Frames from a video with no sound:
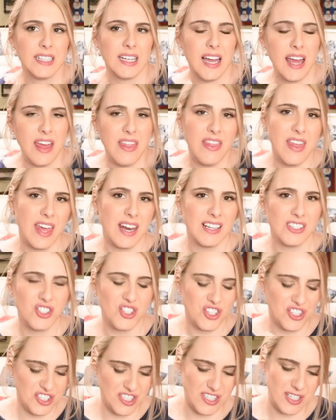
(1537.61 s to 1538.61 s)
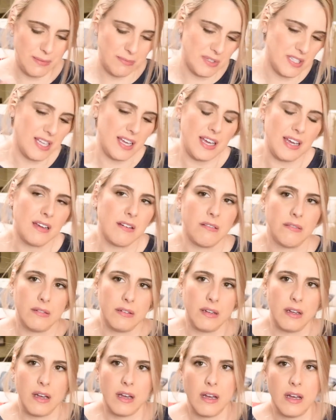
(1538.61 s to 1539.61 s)
and then it just seems like
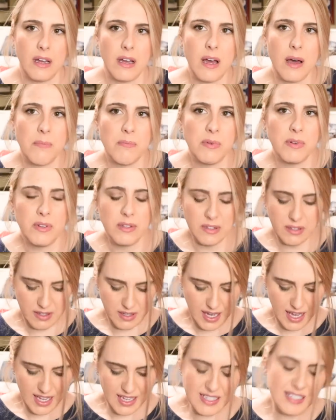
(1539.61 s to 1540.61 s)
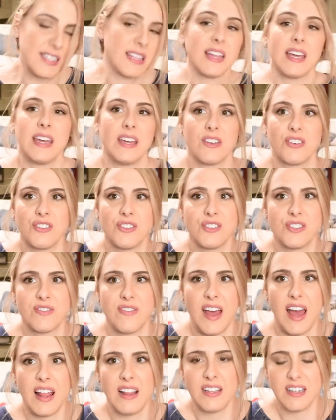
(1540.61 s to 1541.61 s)
a couple days later is
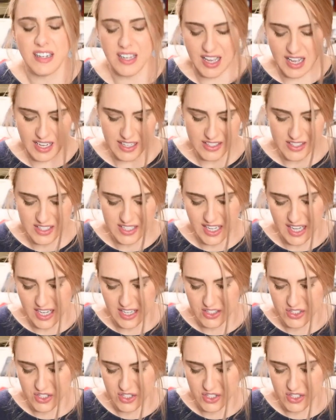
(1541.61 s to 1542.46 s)
Valentine's Day.